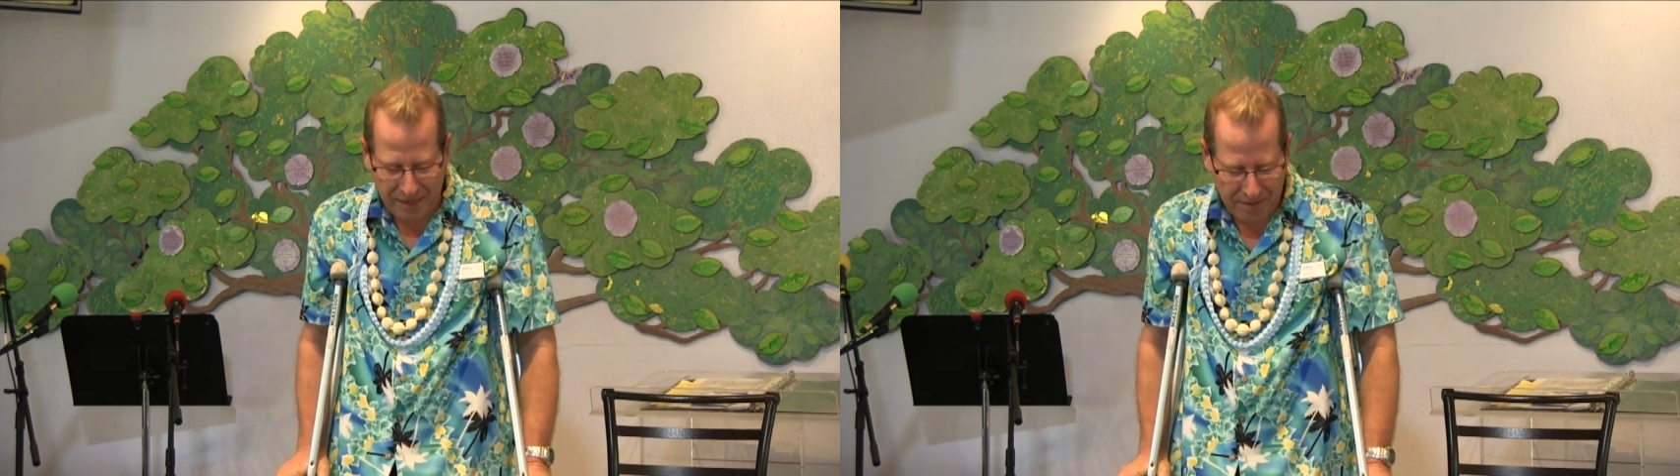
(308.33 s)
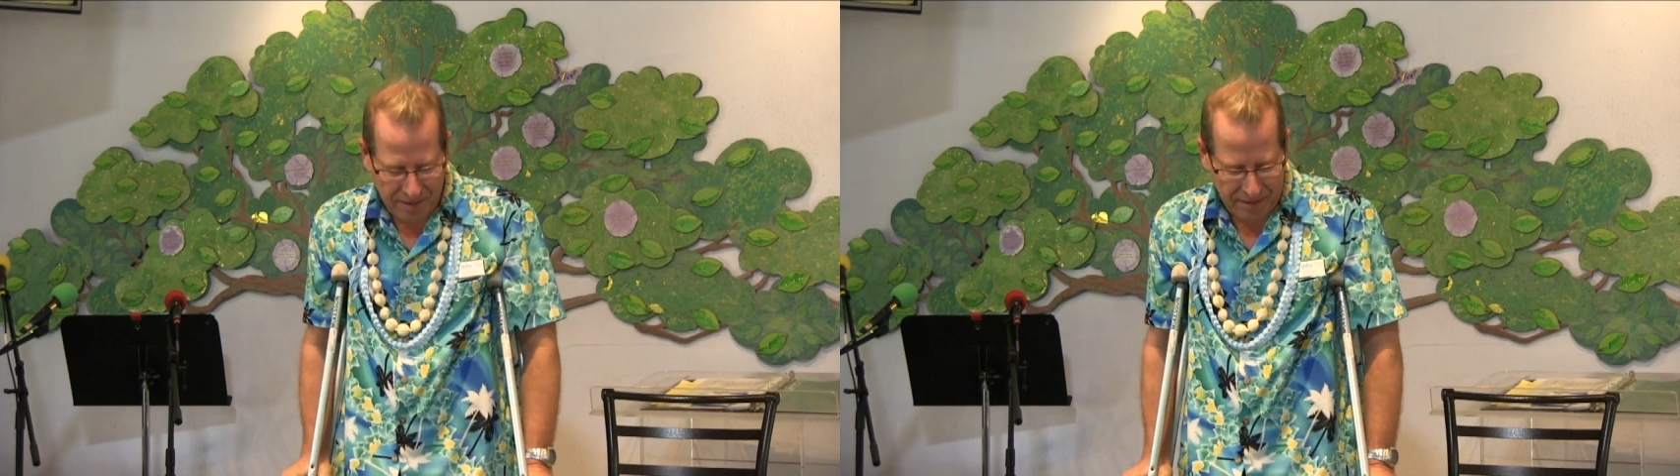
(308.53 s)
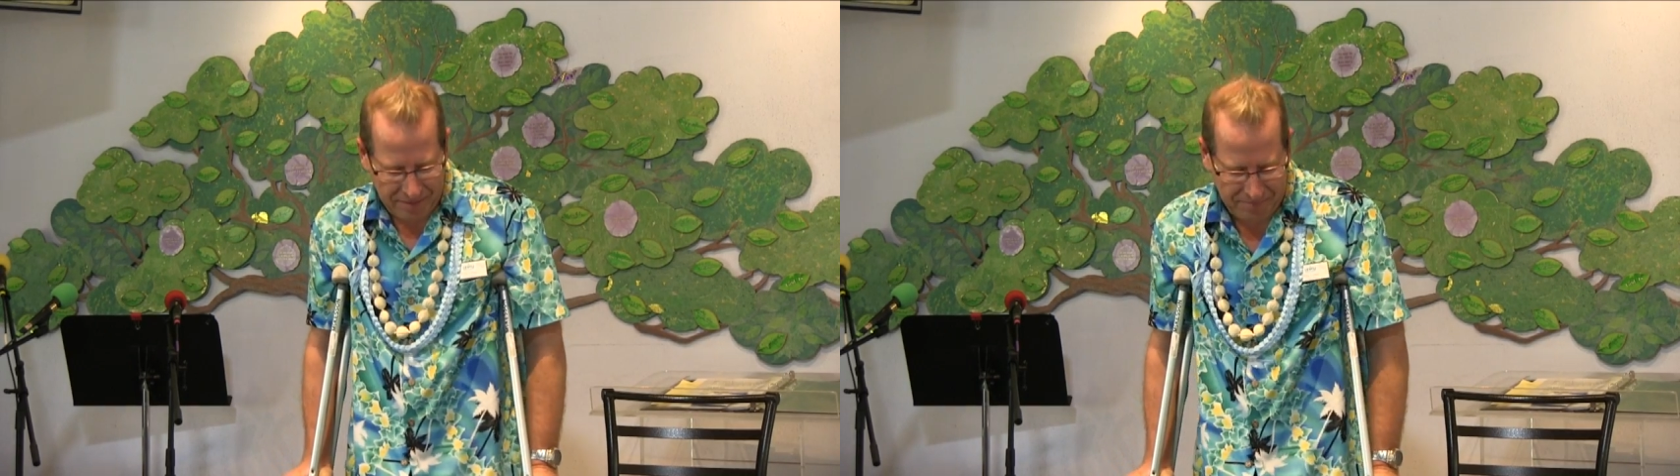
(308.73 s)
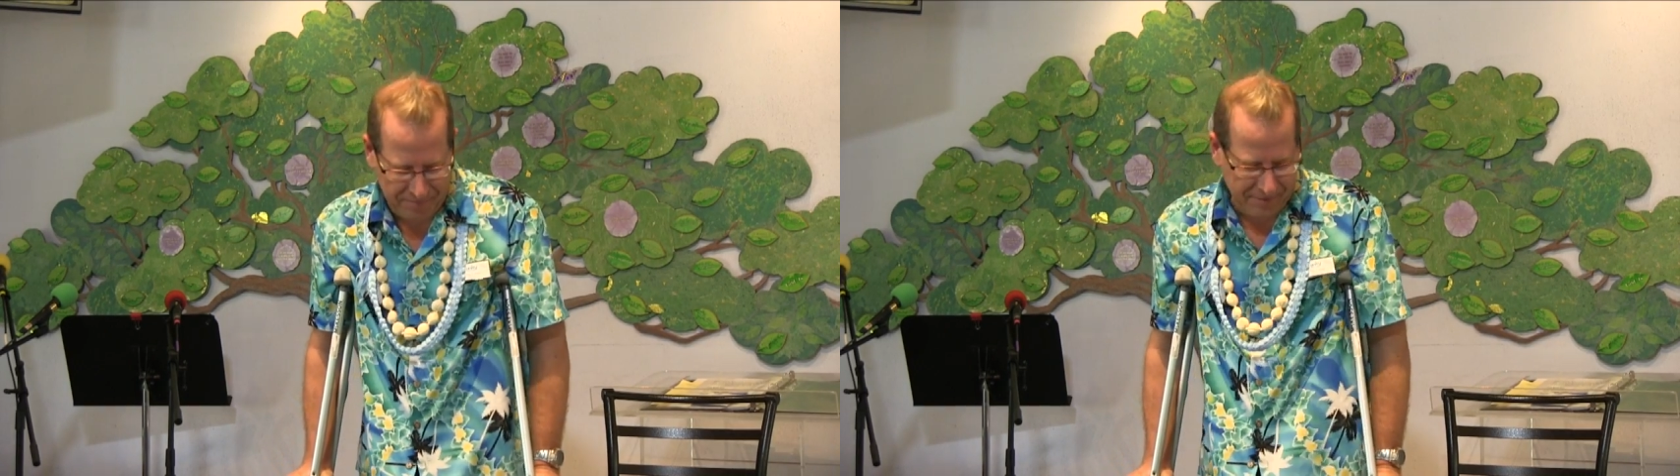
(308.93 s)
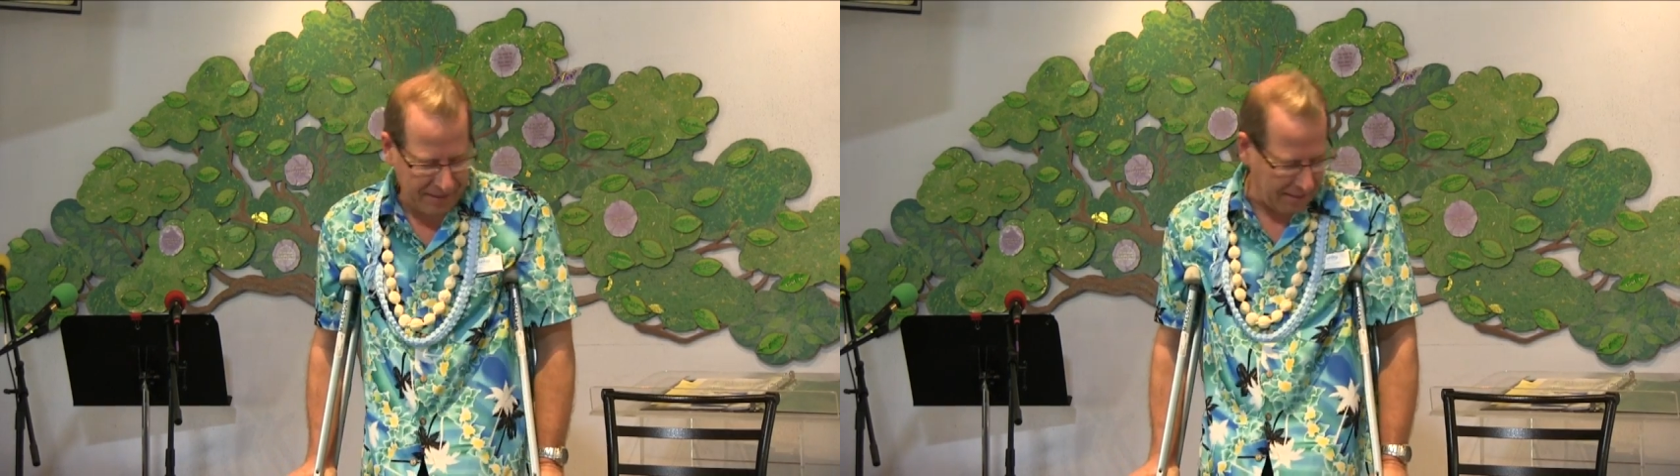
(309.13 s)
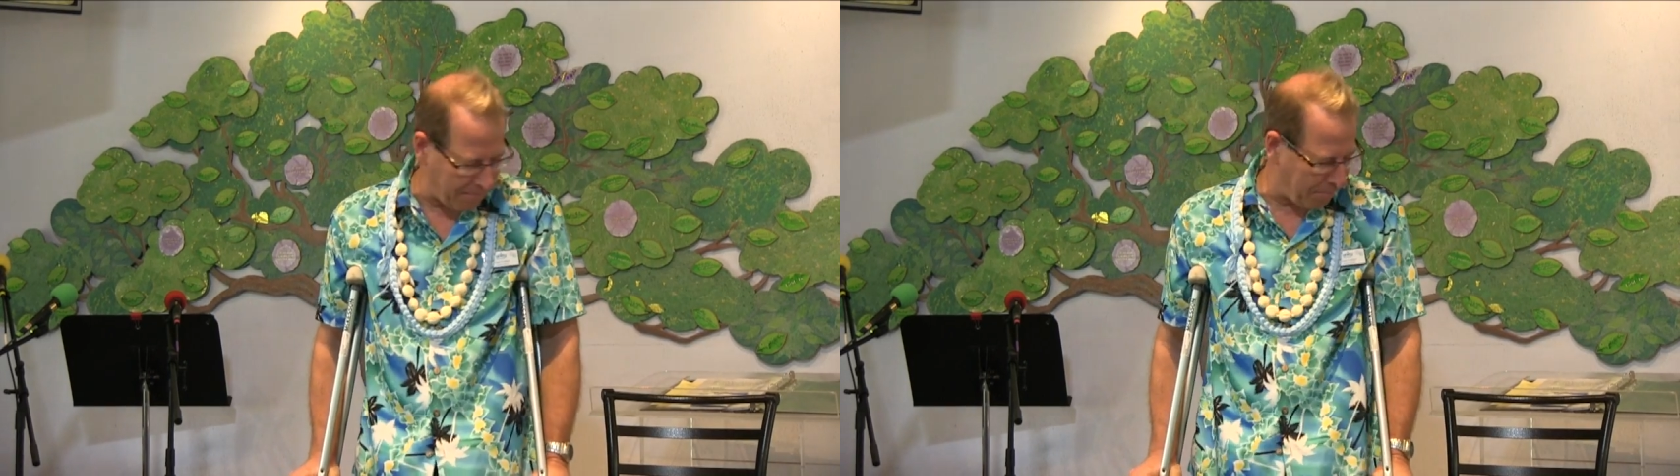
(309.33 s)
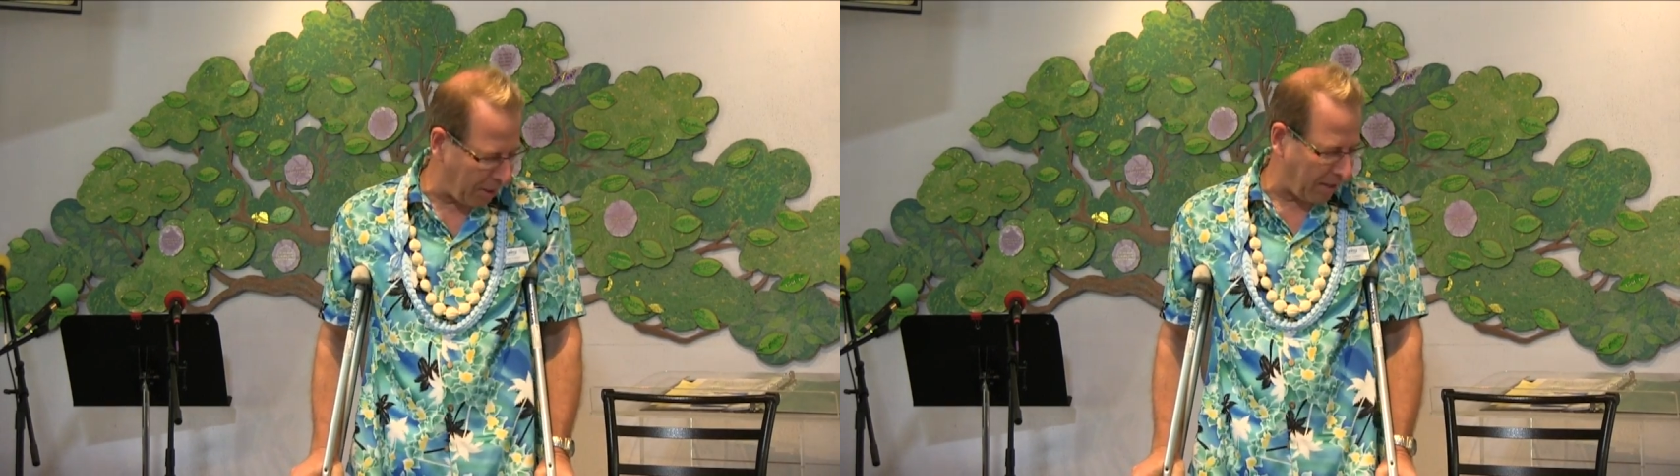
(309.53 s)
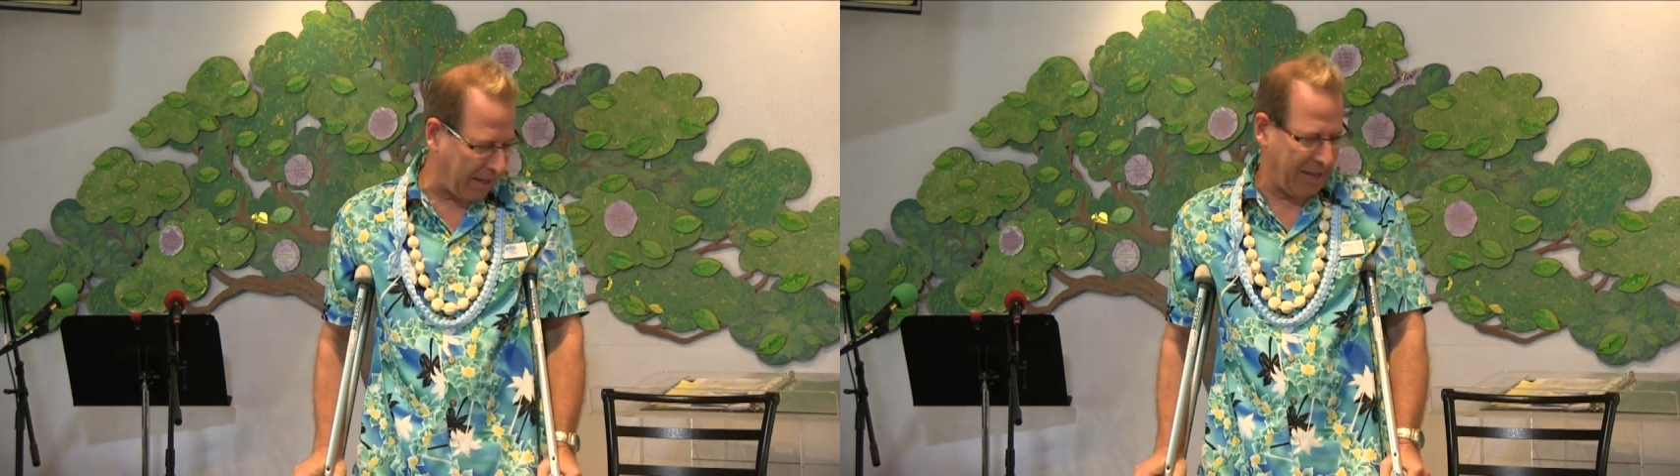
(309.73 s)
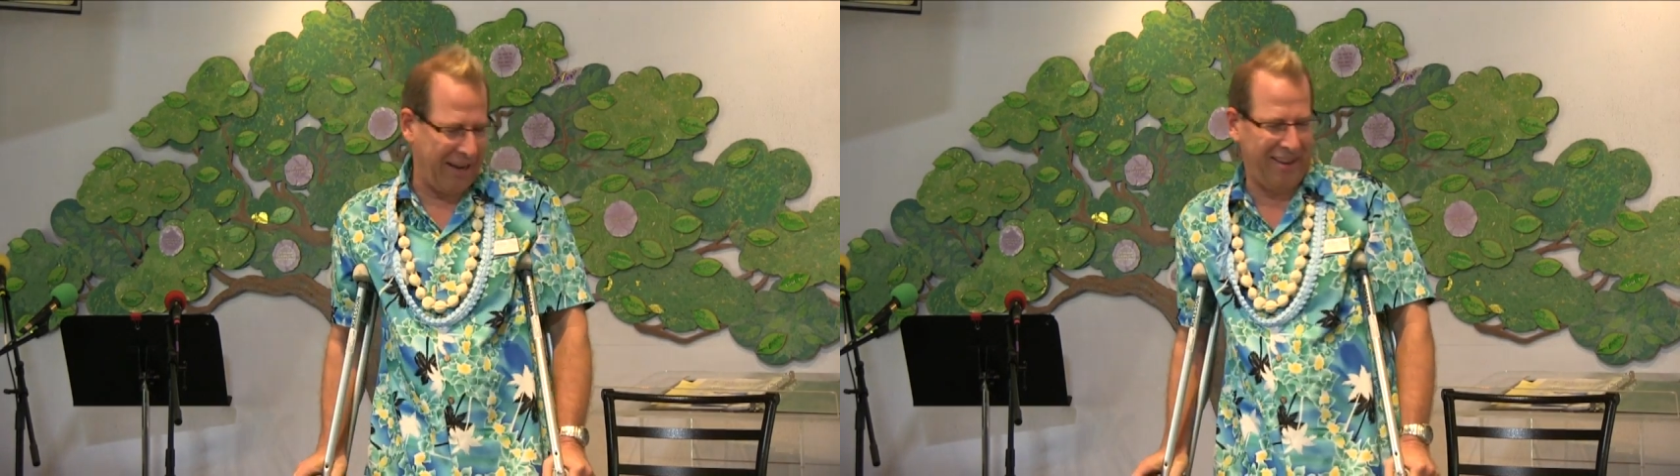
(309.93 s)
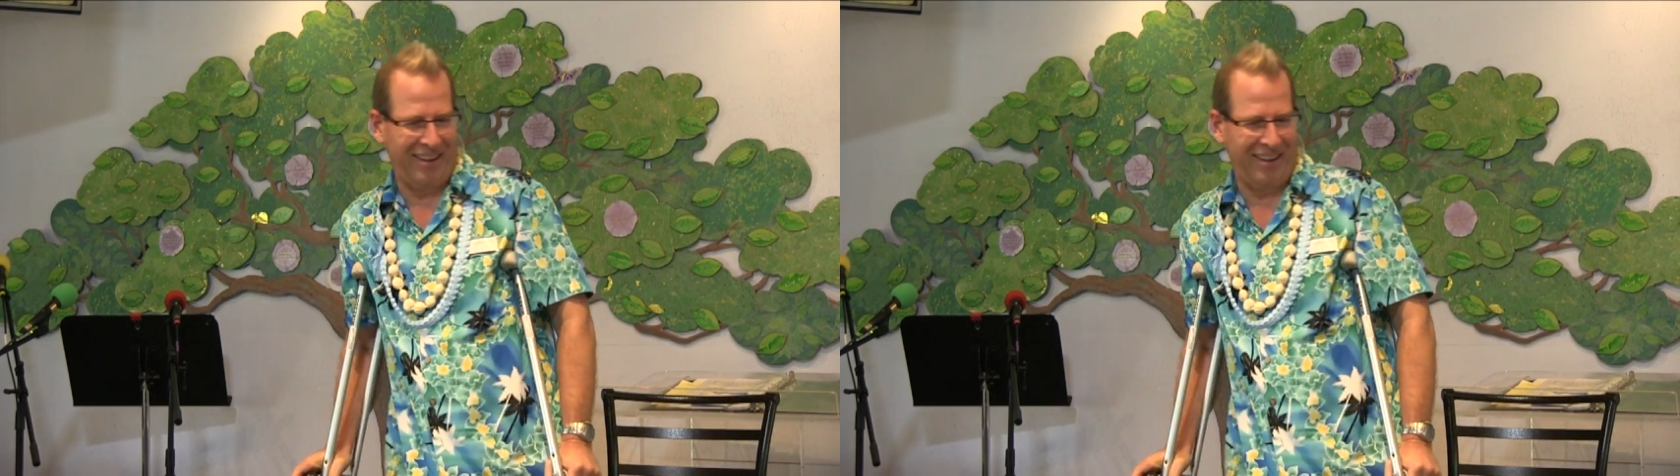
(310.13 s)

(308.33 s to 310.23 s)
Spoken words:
I'm going to park it